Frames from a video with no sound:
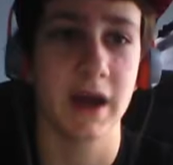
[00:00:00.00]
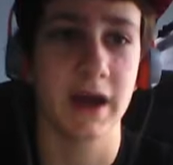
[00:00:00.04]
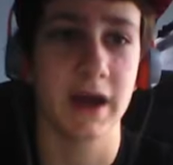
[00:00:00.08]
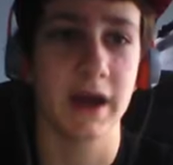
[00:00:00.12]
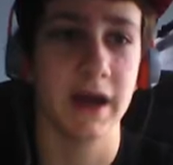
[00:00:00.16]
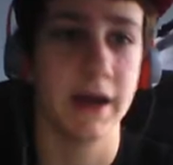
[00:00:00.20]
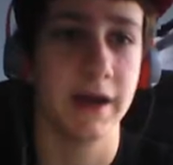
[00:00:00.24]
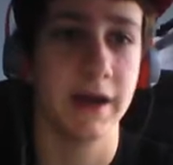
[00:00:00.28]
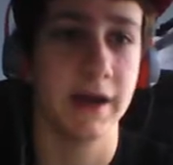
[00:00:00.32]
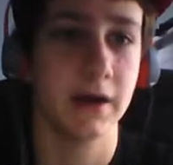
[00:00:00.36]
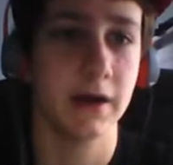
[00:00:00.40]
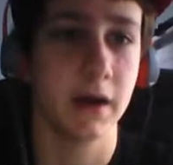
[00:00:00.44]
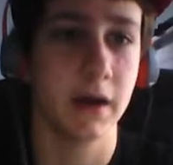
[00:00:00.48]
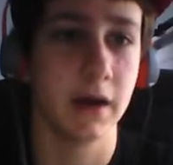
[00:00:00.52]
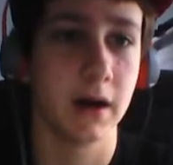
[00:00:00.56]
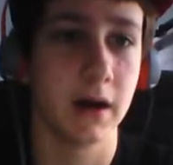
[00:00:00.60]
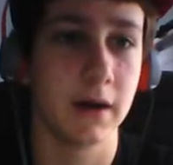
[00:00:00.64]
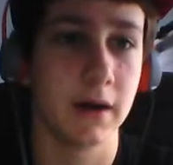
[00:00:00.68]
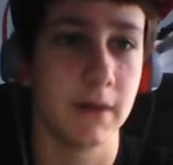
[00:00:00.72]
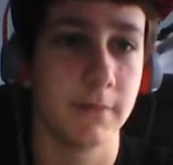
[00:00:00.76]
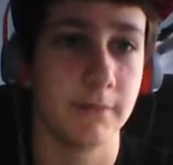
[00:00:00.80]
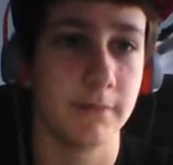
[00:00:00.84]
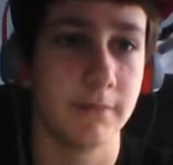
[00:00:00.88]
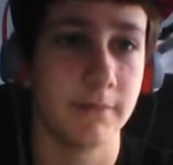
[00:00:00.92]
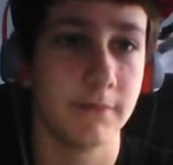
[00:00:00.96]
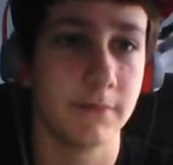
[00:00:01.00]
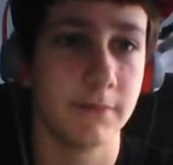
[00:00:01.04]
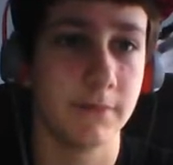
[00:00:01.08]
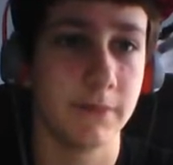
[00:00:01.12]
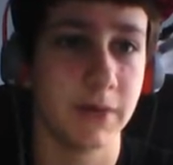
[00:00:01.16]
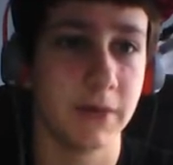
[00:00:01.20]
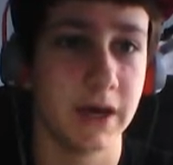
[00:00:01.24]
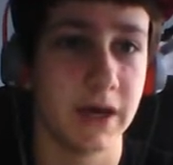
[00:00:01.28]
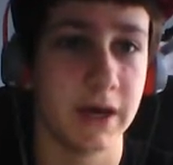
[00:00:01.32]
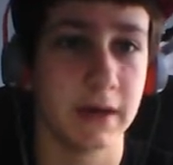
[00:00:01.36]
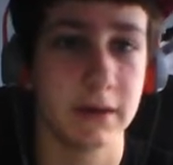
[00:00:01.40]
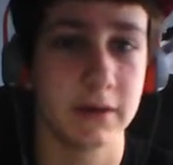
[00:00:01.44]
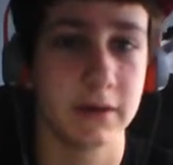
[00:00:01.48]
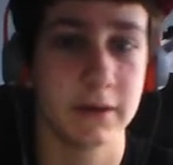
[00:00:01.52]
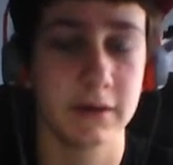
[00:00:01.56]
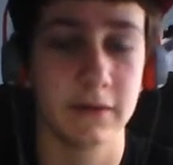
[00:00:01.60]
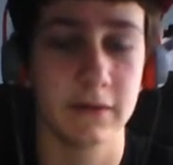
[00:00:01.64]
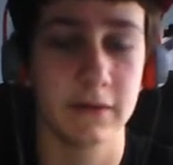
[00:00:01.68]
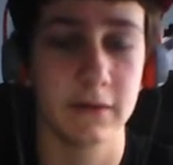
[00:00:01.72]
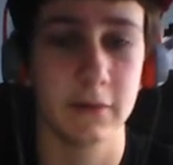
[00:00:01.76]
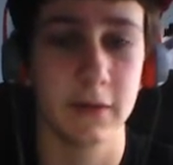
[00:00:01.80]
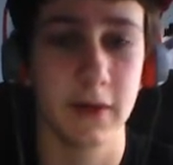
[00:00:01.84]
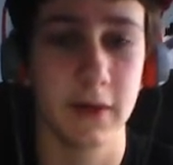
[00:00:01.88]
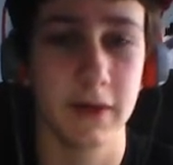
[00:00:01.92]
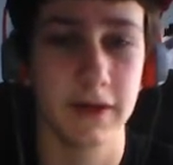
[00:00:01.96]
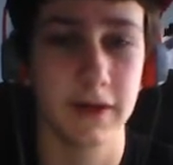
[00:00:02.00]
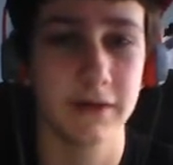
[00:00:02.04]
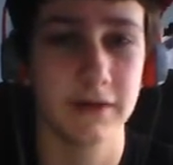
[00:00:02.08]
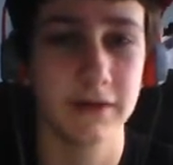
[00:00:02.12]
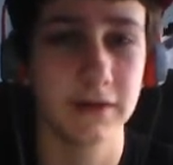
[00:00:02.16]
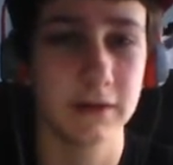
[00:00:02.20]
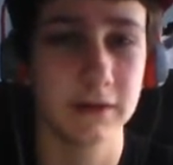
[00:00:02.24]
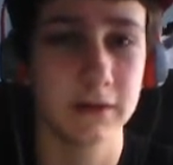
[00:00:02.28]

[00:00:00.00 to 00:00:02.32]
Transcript: get it. Um, yeah, never mind.